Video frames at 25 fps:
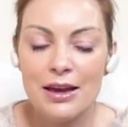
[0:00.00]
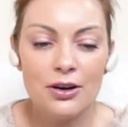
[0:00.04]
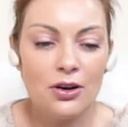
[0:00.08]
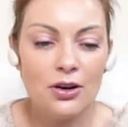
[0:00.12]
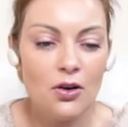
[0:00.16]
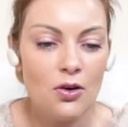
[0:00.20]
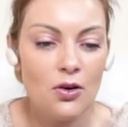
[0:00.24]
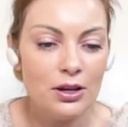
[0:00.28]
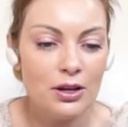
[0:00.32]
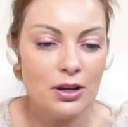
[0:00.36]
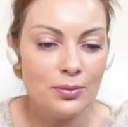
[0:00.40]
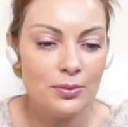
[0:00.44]
Day
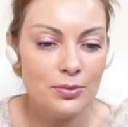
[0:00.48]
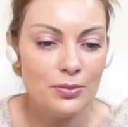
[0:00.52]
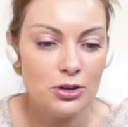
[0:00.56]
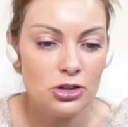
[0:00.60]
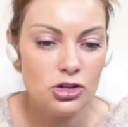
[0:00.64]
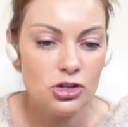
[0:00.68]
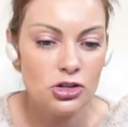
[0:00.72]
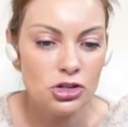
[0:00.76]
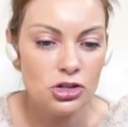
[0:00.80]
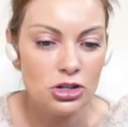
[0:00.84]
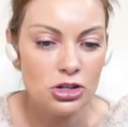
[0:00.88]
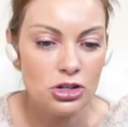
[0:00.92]
Rolling
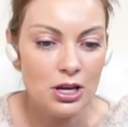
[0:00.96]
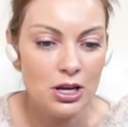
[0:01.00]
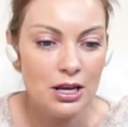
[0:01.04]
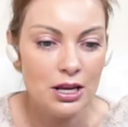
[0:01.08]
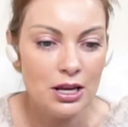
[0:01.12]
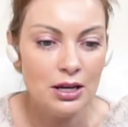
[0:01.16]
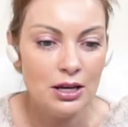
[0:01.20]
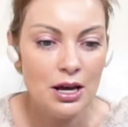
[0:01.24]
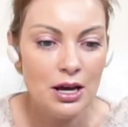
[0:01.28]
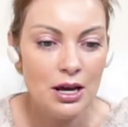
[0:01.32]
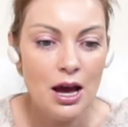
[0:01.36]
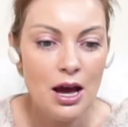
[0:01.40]

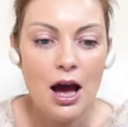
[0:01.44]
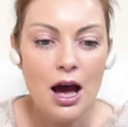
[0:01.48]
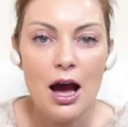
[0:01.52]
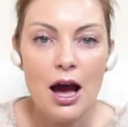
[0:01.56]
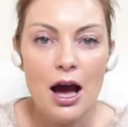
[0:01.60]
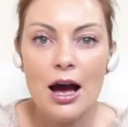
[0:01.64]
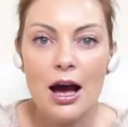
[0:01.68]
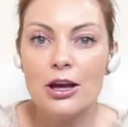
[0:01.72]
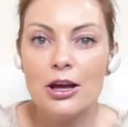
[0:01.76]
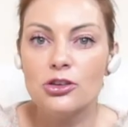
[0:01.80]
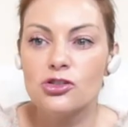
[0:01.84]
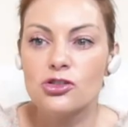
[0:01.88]
Machine.
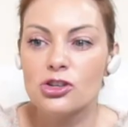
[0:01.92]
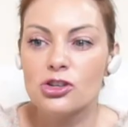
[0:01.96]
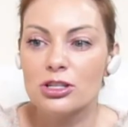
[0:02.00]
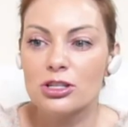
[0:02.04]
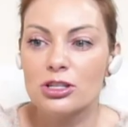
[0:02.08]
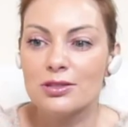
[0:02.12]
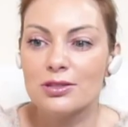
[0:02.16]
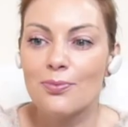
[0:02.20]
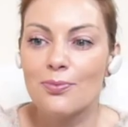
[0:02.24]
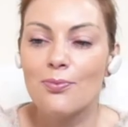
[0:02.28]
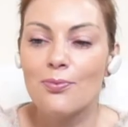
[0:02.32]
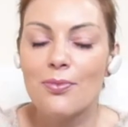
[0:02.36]
I
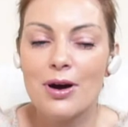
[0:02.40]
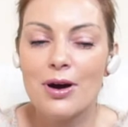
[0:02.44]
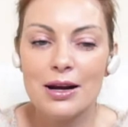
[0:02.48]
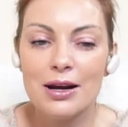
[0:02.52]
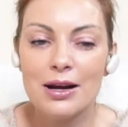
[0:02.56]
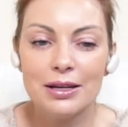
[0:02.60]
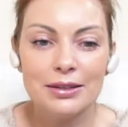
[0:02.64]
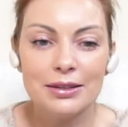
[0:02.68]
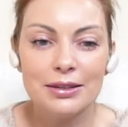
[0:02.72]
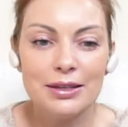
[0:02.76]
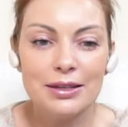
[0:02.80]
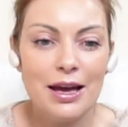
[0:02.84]
just
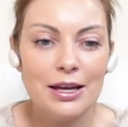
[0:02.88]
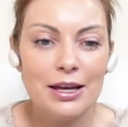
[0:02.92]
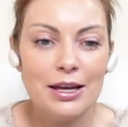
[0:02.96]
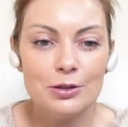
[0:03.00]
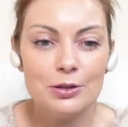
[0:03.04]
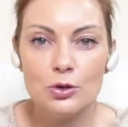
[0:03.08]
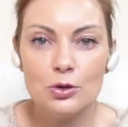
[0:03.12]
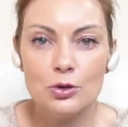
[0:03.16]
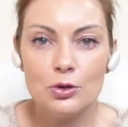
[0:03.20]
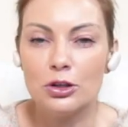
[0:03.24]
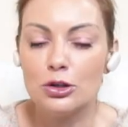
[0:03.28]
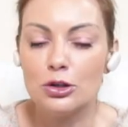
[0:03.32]
marked
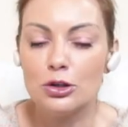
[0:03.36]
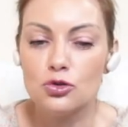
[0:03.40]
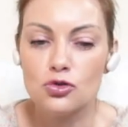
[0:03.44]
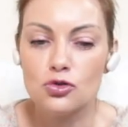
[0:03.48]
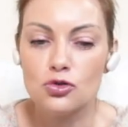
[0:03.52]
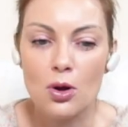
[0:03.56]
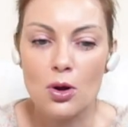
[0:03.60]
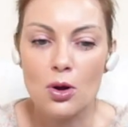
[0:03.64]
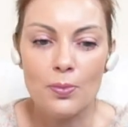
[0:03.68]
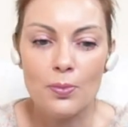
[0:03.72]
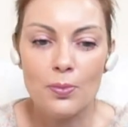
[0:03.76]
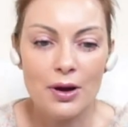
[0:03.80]
that so you
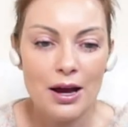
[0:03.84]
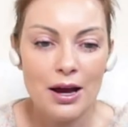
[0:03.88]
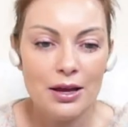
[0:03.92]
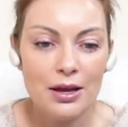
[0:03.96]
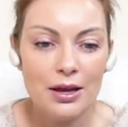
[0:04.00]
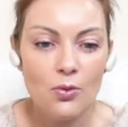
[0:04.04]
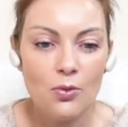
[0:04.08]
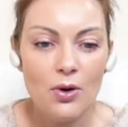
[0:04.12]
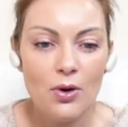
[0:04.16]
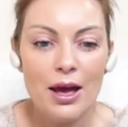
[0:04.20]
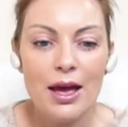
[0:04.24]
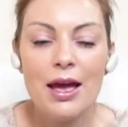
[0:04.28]
can shop
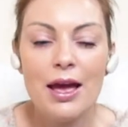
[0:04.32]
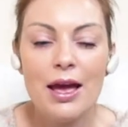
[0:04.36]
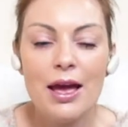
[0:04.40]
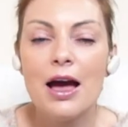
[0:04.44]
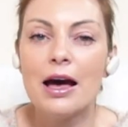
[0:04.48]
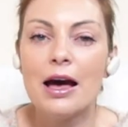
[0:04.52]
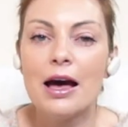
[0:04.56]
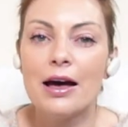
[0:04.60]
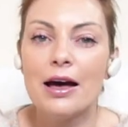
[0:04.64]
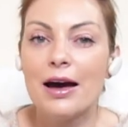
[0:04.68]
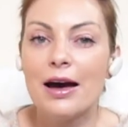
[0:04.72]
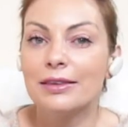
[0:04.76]
right away.
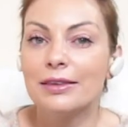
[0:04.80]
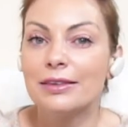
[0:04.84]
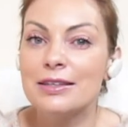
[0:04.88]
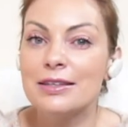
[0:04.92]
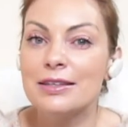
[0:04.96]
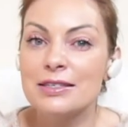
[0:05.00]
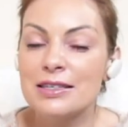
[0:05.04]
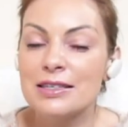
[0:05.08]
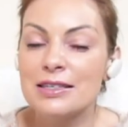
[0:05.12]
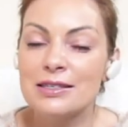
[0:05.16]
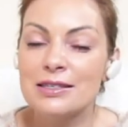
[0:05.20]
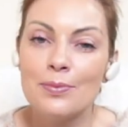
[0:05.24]
Uh,
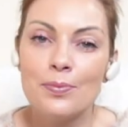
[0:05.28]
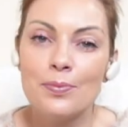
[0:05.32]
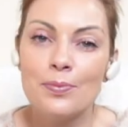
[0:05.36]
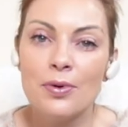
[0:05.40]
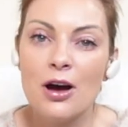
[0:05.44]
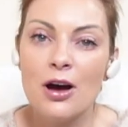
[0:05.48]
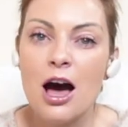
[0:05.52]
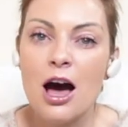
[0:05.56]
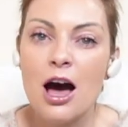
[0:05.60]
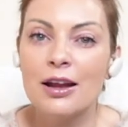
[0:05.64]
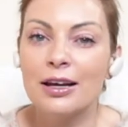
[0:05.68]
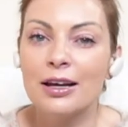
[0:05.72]
this is a
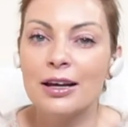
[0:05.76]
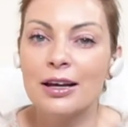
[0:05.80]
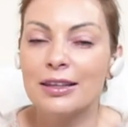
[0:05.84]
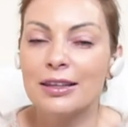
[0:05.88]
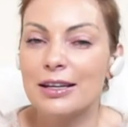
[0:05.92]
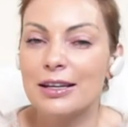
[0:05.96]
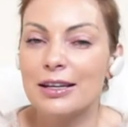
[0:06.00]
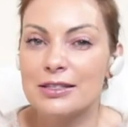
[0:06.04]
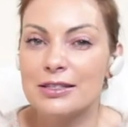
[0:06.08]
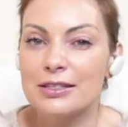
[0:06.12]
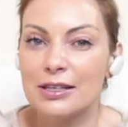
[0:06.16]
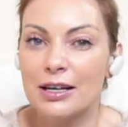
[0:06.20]
product
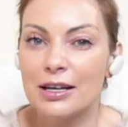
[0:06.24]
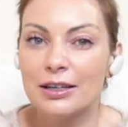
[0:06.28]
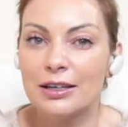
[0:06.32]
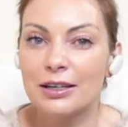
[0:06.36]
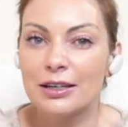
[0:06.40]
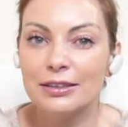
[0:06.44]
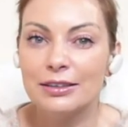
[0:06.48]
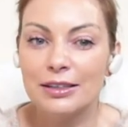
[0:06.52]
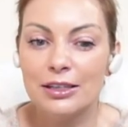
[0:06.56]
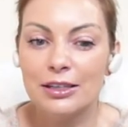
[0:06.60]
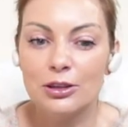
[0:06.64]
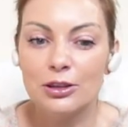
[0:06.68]
that is
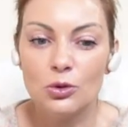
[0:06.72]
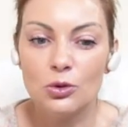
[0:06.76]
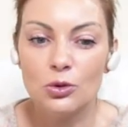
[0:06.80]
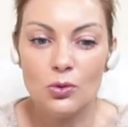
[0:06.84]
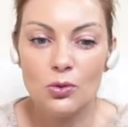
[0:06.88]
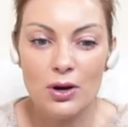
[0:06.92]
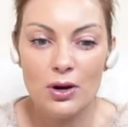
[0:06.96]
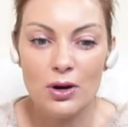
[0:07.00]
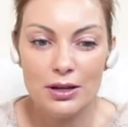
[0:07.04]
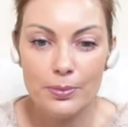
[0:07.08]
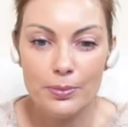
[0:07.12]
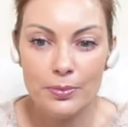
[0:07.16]
currently
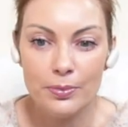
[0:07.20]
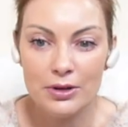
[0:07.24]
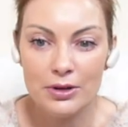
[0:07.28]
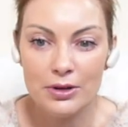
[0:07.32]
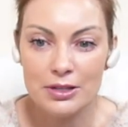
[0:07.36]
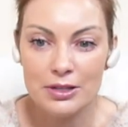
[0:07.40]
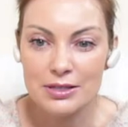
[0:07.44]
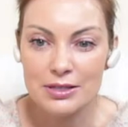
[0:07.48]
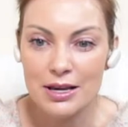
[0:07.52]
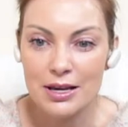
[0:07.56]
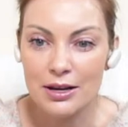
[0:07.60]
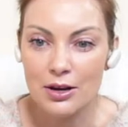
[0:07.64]

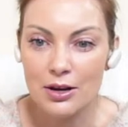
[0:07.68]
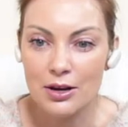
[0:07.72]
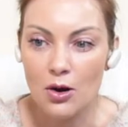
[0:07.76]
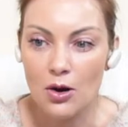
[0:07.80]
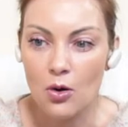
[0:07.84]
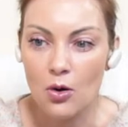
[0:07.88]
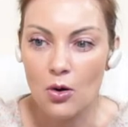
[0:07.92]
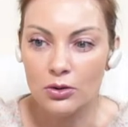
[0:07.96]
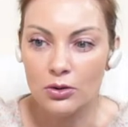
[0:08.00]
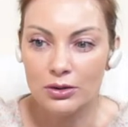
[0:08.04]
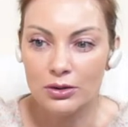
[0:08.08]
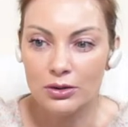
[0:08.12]
20%
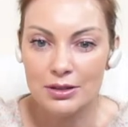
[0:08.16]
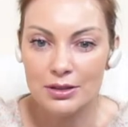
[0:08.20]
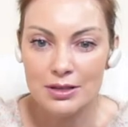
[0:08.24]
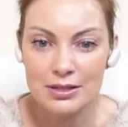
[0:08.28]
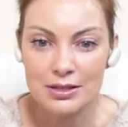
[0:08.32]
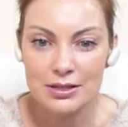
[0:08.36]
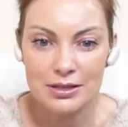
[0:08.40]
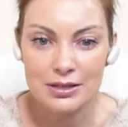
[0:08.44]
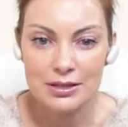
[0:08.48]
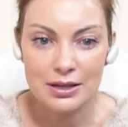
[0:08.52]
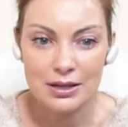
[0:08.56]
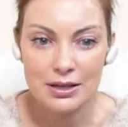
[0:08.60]
on
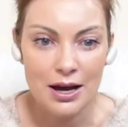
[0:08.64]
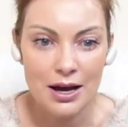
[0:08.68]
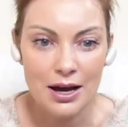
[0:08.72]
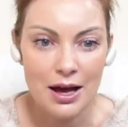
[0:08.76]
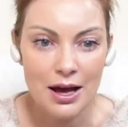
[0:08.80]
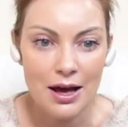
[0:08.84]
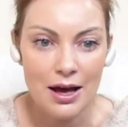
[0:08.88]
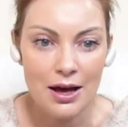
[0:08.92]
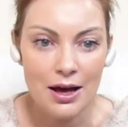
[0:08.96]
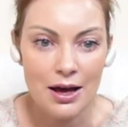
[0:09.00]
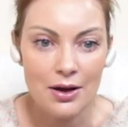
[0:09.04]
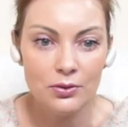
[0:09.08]

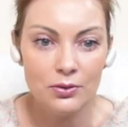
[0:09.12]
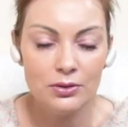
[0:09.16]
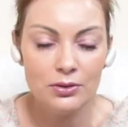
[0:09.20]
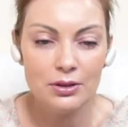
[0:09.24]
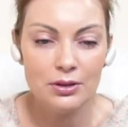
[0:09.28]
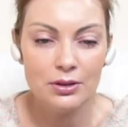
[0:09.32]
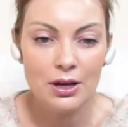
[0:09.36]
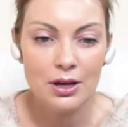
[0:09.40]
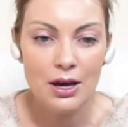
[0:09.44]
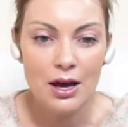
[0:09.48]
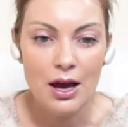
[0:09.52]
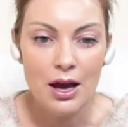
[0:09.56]

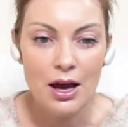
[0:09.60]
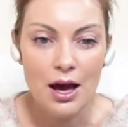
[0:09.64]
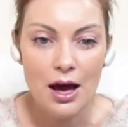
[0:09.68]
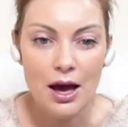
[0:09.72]
sound.